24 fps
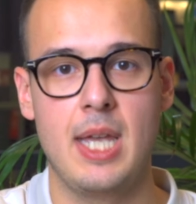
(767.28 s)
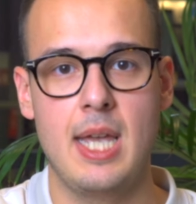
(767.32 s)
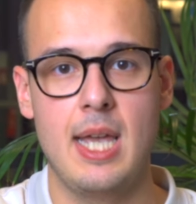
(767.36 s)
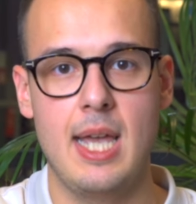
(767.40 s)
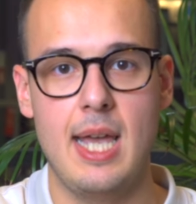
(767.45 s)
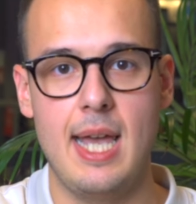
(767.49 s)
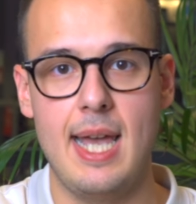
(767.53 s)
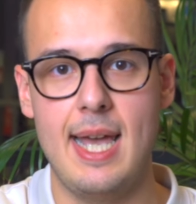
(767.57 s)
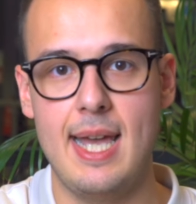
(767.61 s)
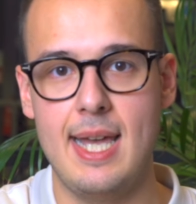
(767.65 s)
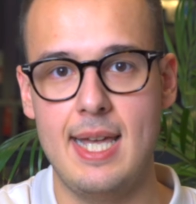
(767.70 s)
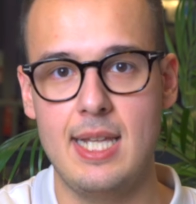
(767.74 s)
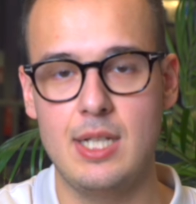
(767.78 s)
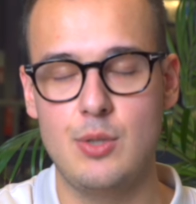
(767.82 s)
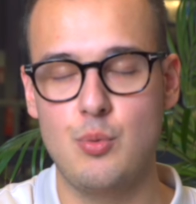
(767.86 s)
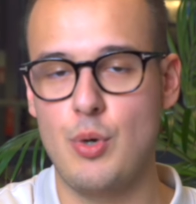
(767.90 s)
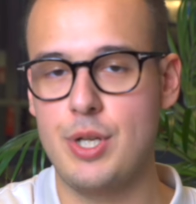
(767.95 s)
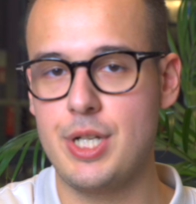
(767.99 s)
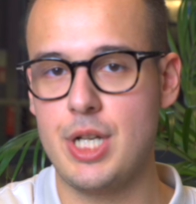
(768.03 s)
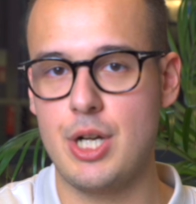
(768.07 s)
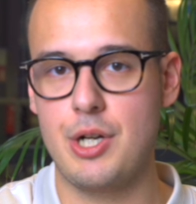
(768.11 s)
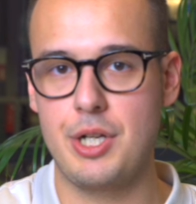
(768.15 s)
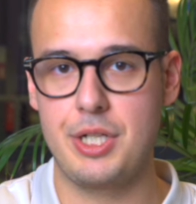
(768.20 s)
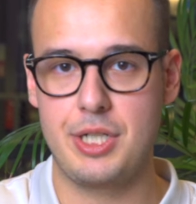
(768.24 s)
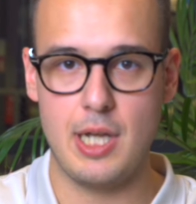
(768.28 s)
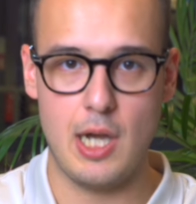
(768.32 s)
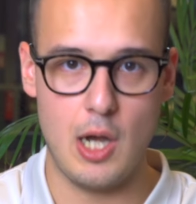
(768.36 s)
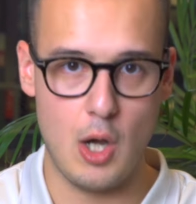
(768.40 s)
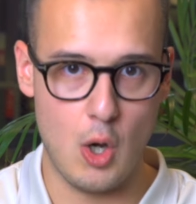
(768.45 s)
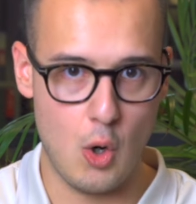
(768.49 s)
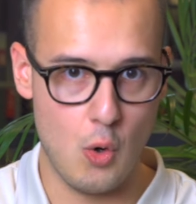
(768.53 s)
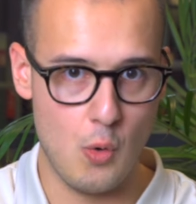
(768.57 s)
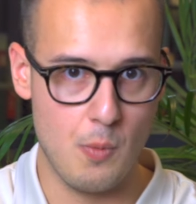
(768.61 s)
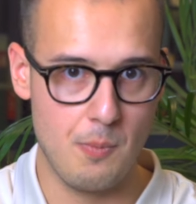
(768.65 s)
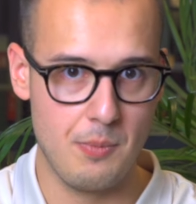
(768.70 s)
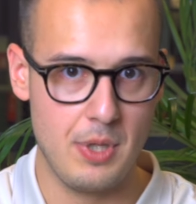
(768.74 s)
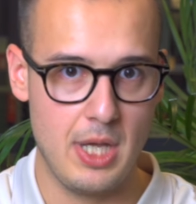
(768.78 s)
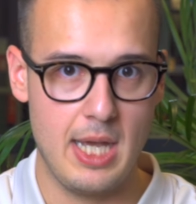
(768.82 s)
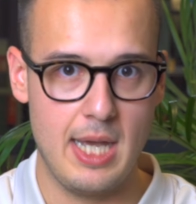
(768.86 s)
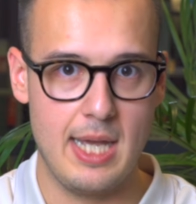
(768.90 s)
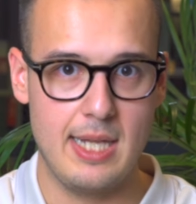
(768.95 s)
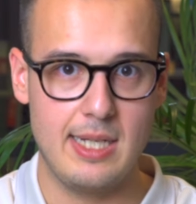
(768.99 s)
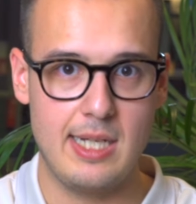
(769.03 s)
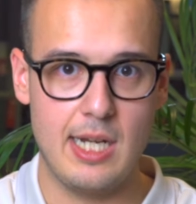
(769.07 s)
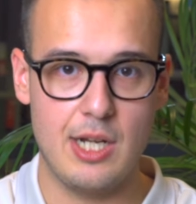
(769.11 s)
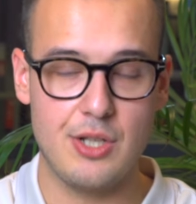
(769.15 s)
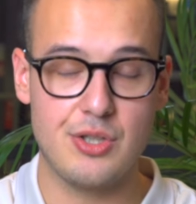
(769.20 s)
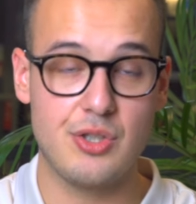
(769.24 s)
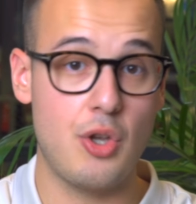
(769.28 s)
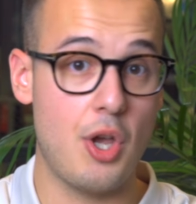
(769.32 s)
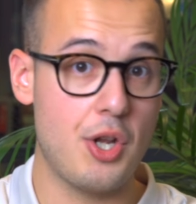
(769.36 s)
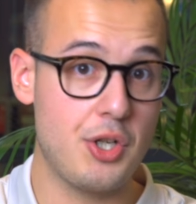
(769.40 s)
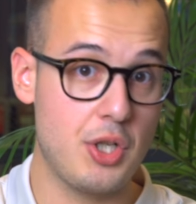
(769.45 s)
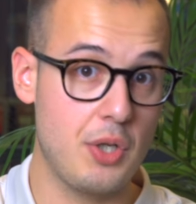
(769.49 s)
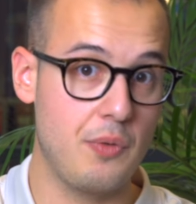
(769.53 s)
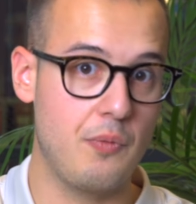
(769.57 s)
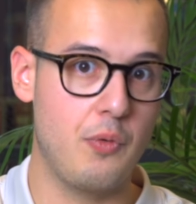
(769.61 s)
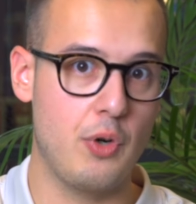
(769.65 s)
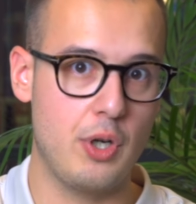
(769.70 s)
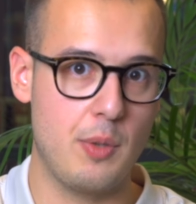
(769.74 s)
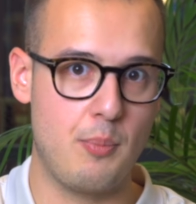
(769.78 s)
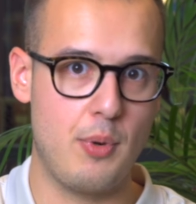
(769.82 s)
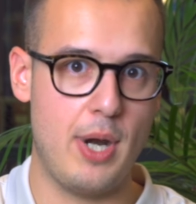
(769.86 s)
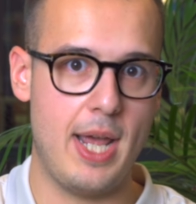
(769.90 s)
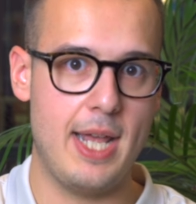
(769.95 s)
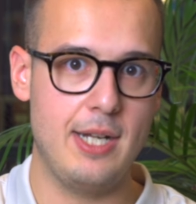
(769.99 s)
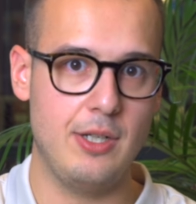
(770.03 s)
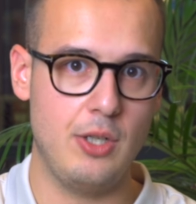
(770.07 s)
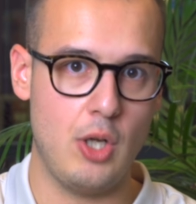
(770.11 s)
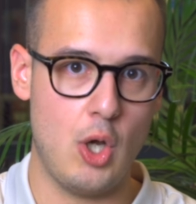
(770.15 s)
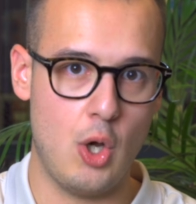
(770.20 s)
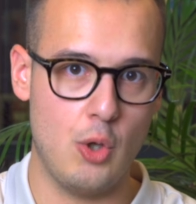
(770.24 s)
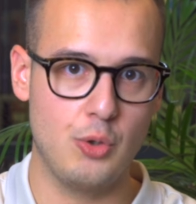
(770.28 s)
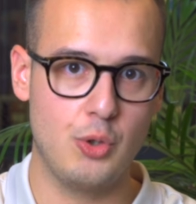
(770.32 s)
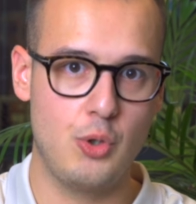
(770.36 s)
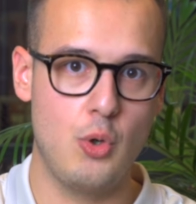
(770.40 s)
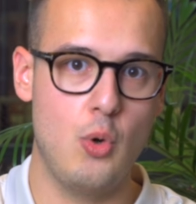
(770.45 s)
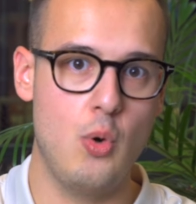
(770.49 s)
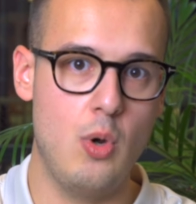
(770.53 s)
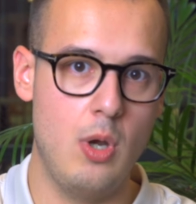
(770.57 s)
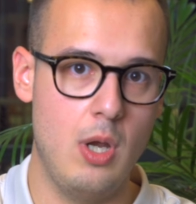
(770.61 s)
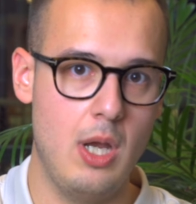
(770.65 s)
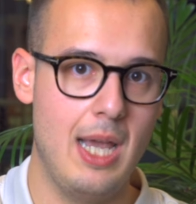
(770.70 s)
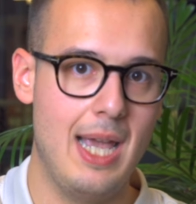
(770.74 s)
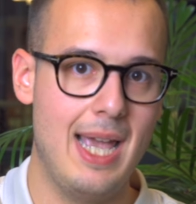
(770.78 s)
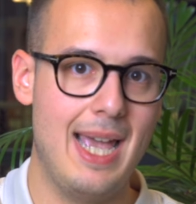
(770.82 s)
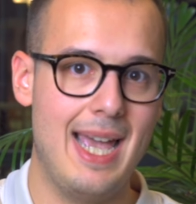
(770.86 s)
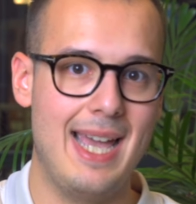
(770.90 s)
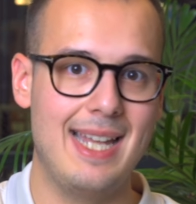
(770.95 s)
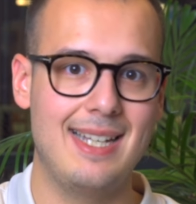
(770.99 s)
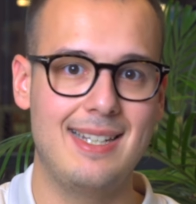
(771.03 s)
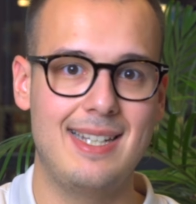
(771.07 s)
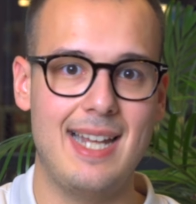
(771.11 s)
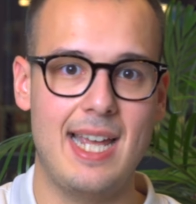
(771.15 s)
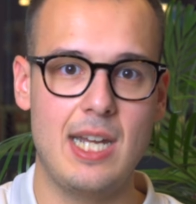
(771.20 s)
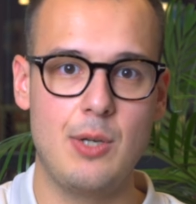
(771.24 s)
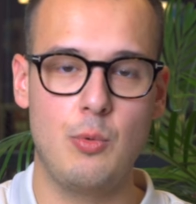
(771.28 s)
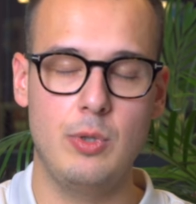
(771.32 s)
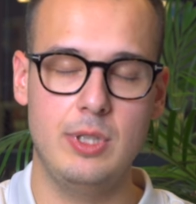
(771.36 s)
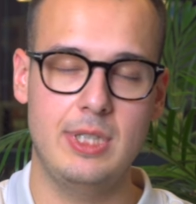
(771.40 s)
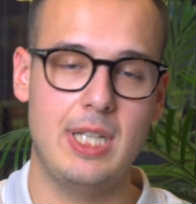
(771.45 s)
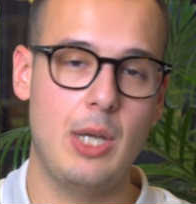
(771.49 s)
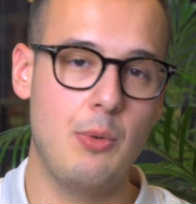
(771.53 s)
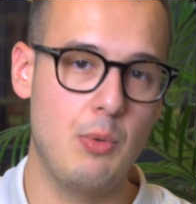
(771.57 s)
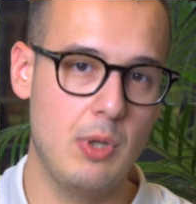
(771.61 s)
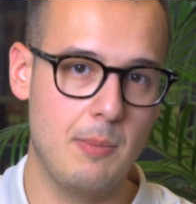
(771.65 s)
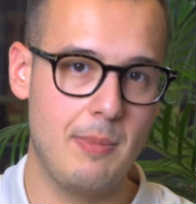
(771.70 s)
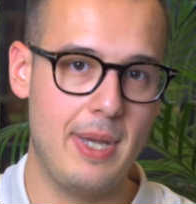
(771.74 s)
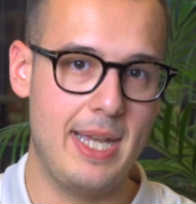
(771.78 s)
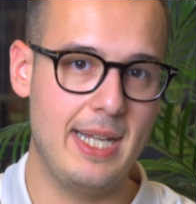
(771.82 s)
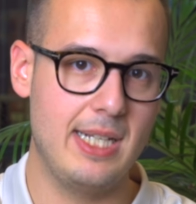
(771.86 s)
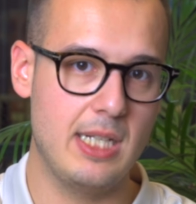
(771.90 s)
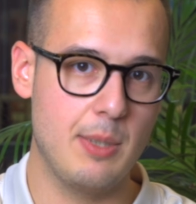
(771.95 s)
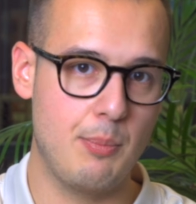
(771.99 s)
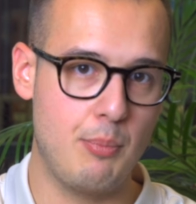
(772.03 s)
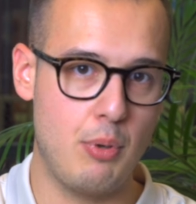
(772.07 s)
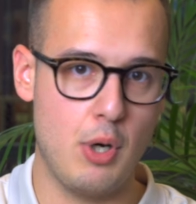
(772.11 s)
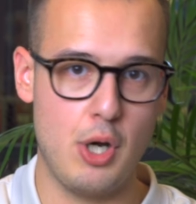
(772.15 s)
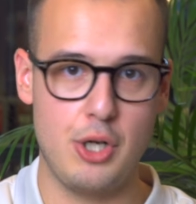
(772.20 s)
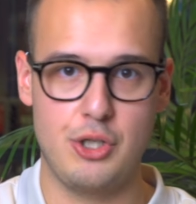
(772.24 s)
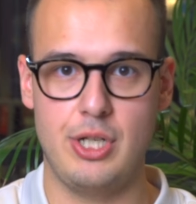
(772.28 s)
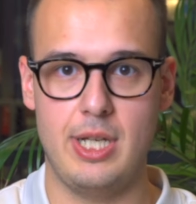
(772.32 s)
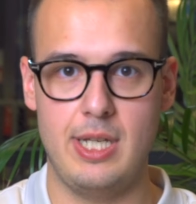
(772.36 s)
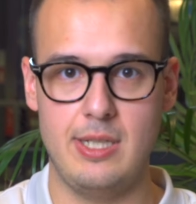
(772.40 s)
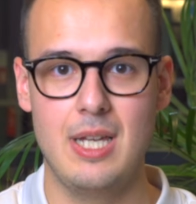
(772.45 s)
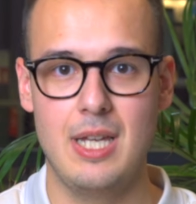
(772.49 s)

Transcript: and when they're at home, they're searching for the brand on Google, and then they will make the purchase.